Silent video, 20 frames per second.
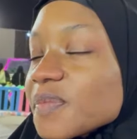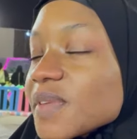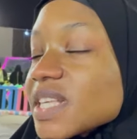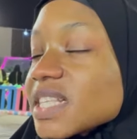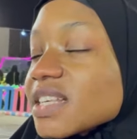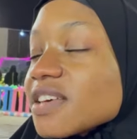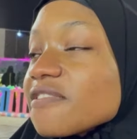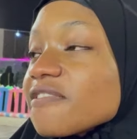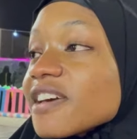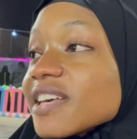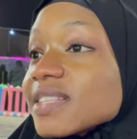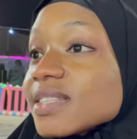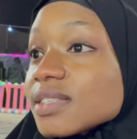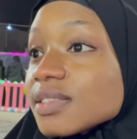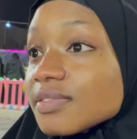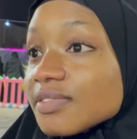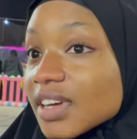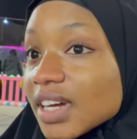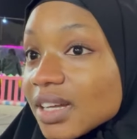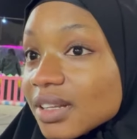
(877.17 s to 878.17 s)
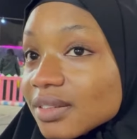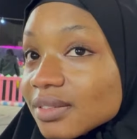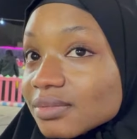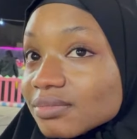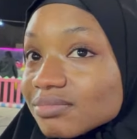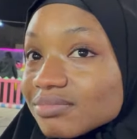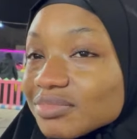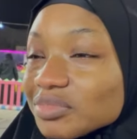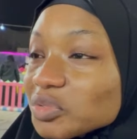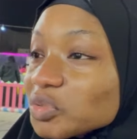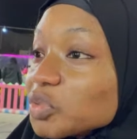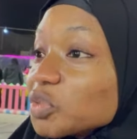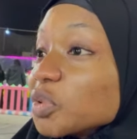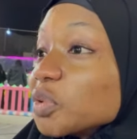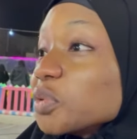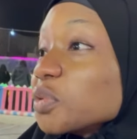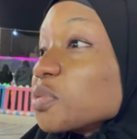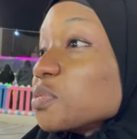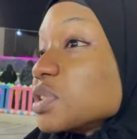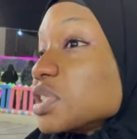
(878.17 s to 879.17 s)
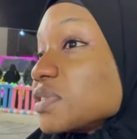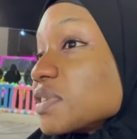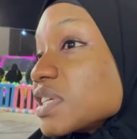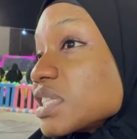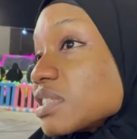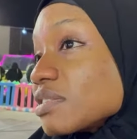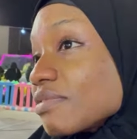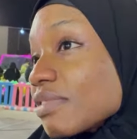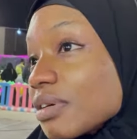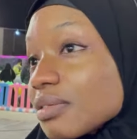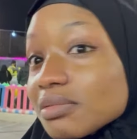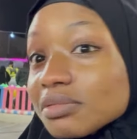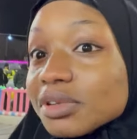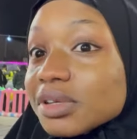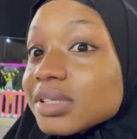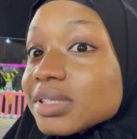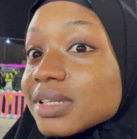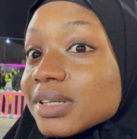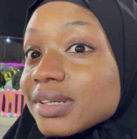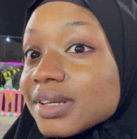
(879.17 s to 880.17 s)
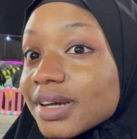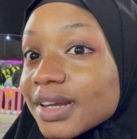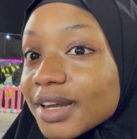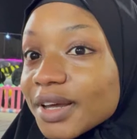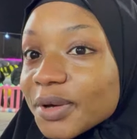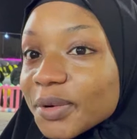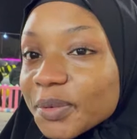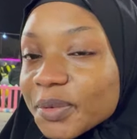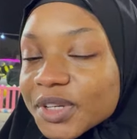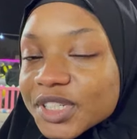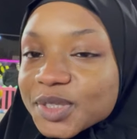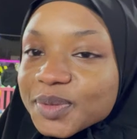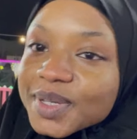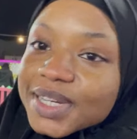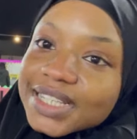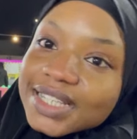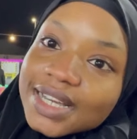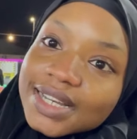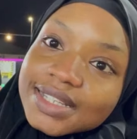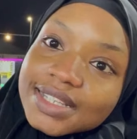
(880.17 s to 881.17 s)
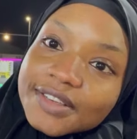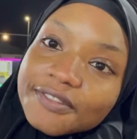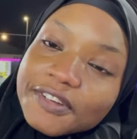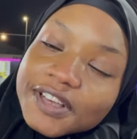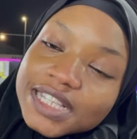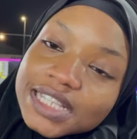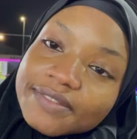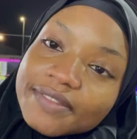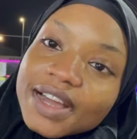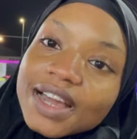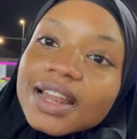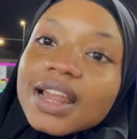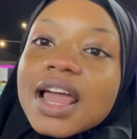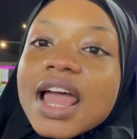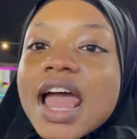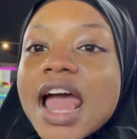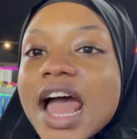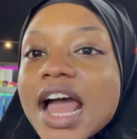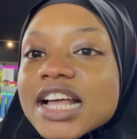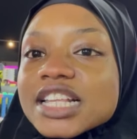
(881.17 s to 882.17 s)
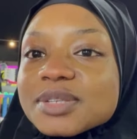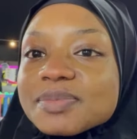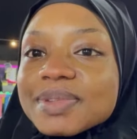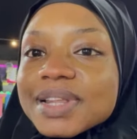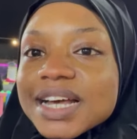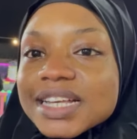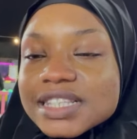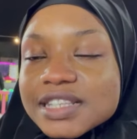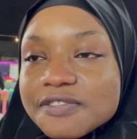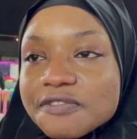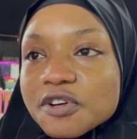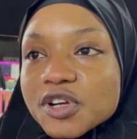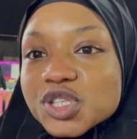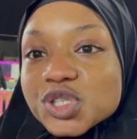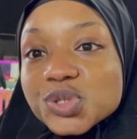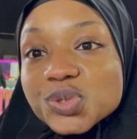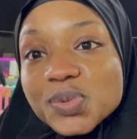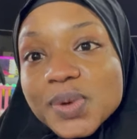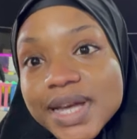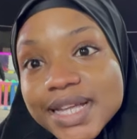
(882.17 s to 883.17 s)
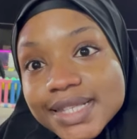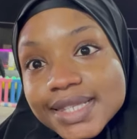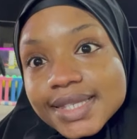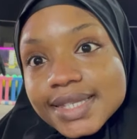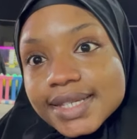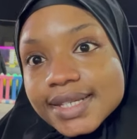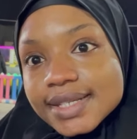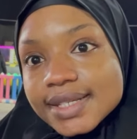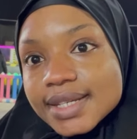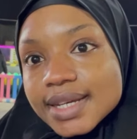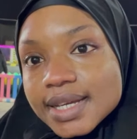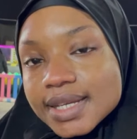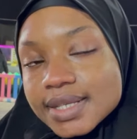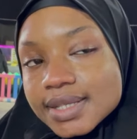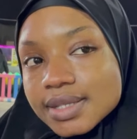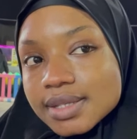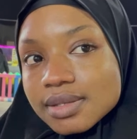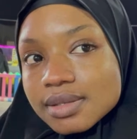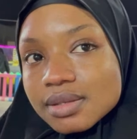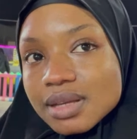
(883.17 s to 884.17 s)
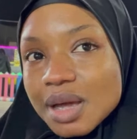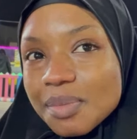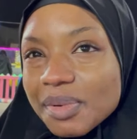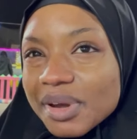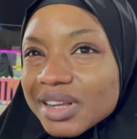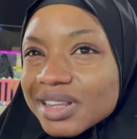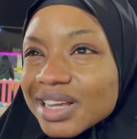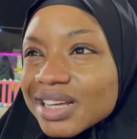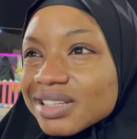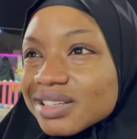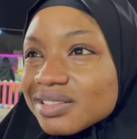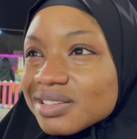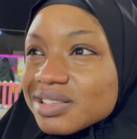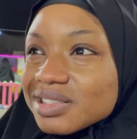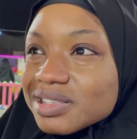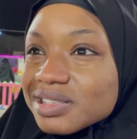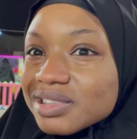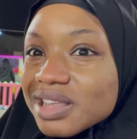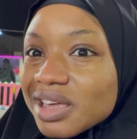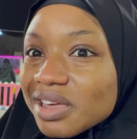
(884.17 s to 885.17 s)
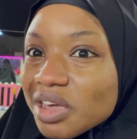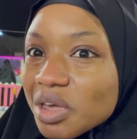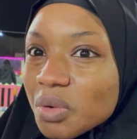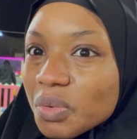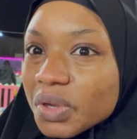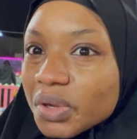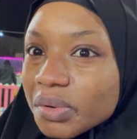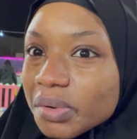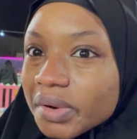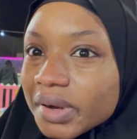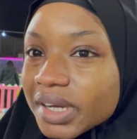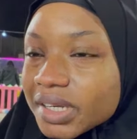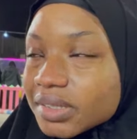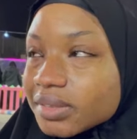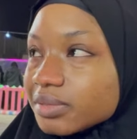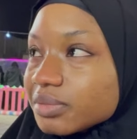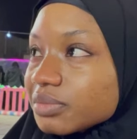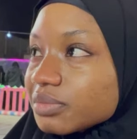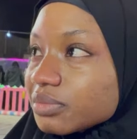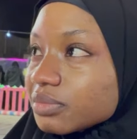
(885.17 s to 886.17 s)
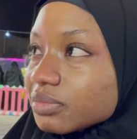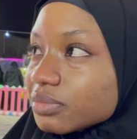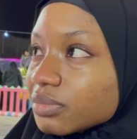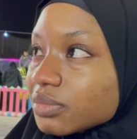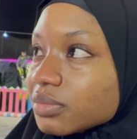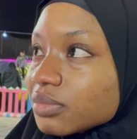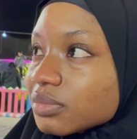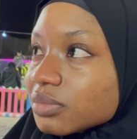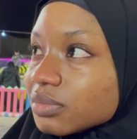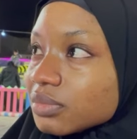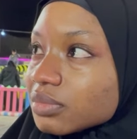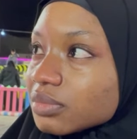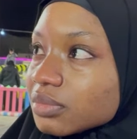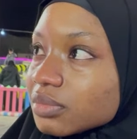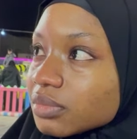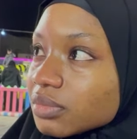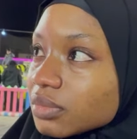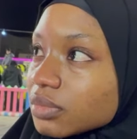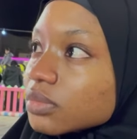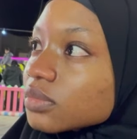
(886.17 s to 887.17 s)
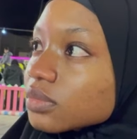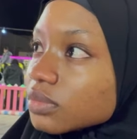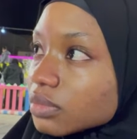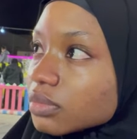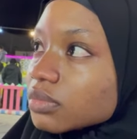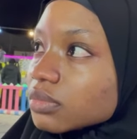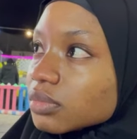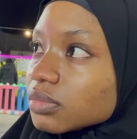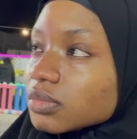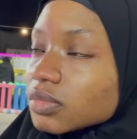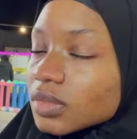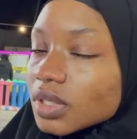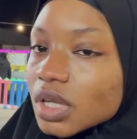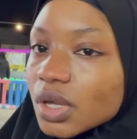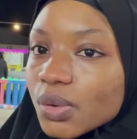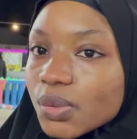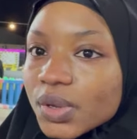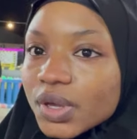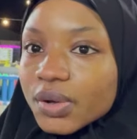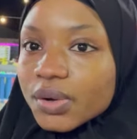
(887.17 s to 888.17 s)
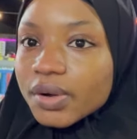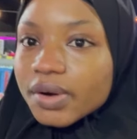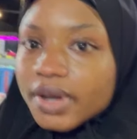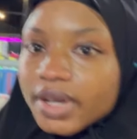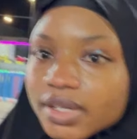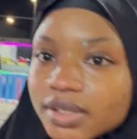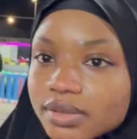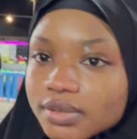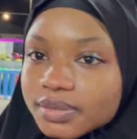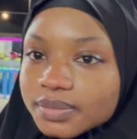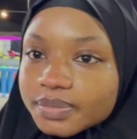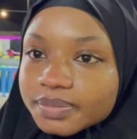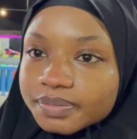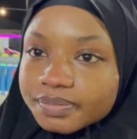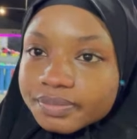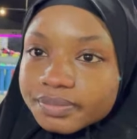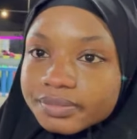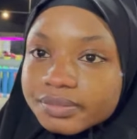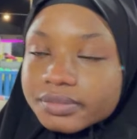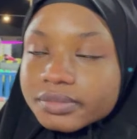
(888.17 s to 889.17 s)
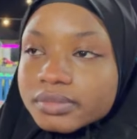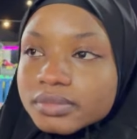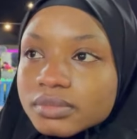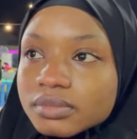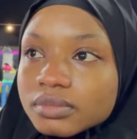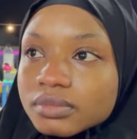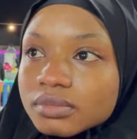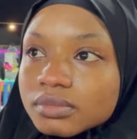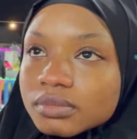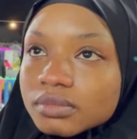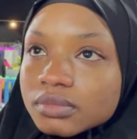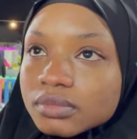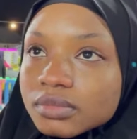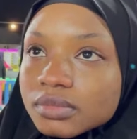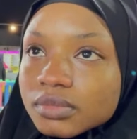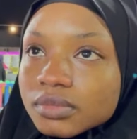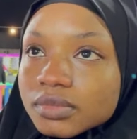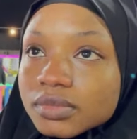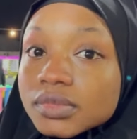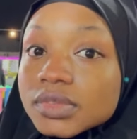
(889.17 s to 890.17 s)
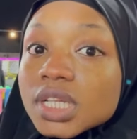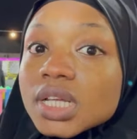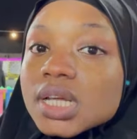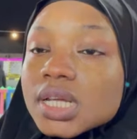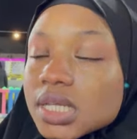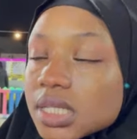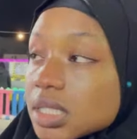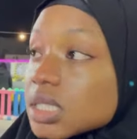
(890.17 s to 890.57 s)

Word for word: it's a festival. Don't know which festival, we don't understand their language, but they said it's a festival and it's lasting for 20 days. Apparently, I think this is like a week already. Really? A week so, already. in the next, say, 10 days, it's over.